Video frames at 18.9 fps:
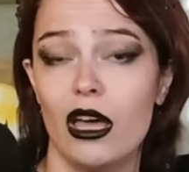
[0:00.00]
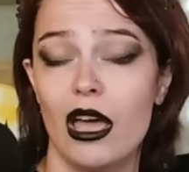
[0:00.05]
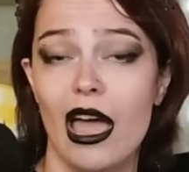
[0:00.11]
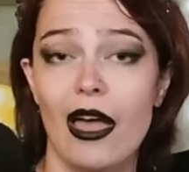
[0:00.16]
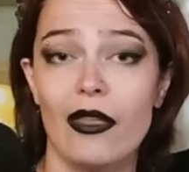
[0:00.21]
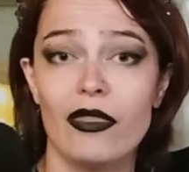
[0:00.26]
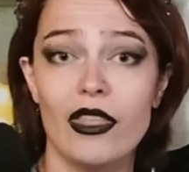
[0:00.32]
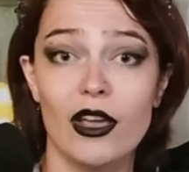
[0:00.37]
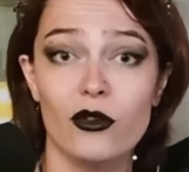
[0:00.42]

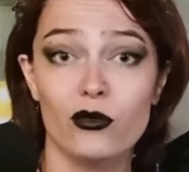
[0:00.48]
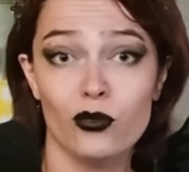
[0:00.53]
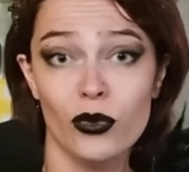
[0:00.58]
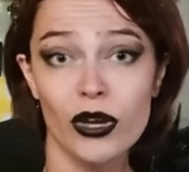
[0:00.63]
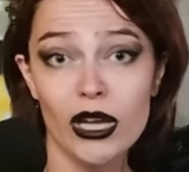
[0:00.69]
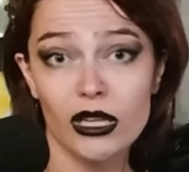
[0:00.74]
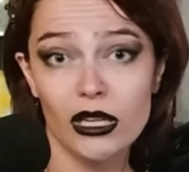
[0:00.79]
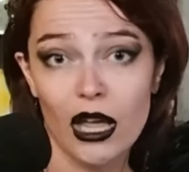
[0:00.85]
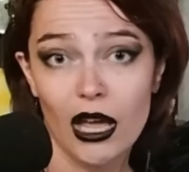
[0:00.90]
And they
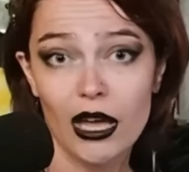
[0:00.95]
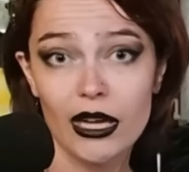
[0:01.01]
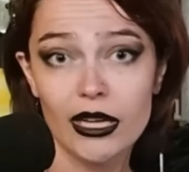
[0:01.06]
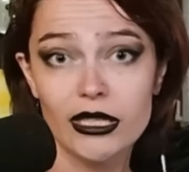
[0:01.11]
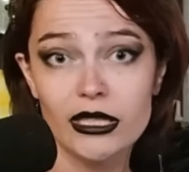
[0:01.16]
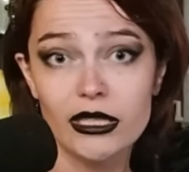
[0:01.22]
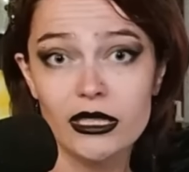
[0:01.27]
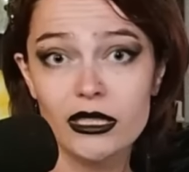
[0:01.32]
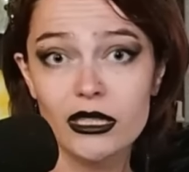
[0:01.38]

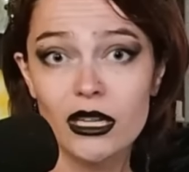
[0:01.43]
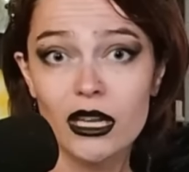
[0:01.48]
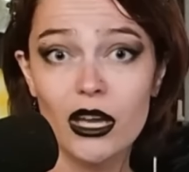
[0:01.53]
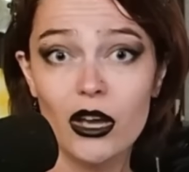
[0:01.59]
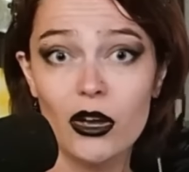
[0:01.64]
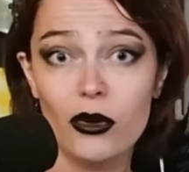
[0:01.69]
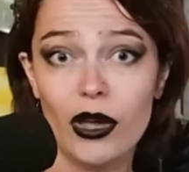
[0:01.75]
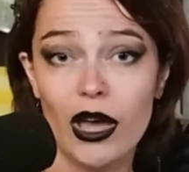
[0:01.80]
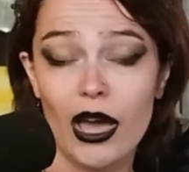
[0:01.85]
realize,
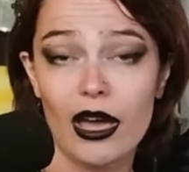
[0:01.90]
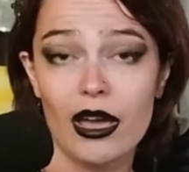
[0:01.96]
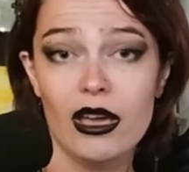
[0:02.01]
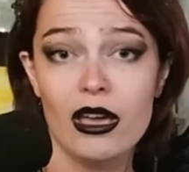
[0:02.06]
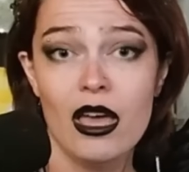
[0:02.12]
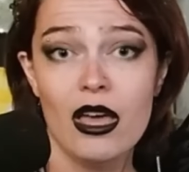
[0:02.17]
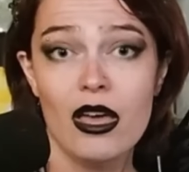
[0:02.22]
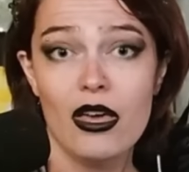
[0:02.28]
okay,